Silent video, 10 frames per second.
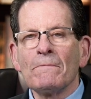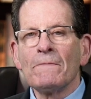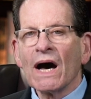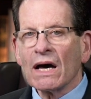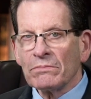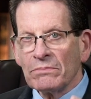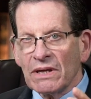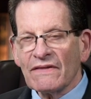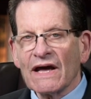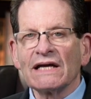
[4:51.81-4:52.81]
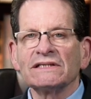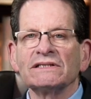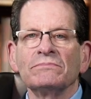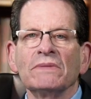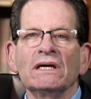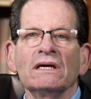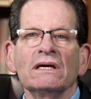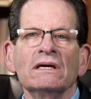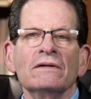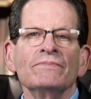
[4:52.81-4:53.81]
But be that as it may,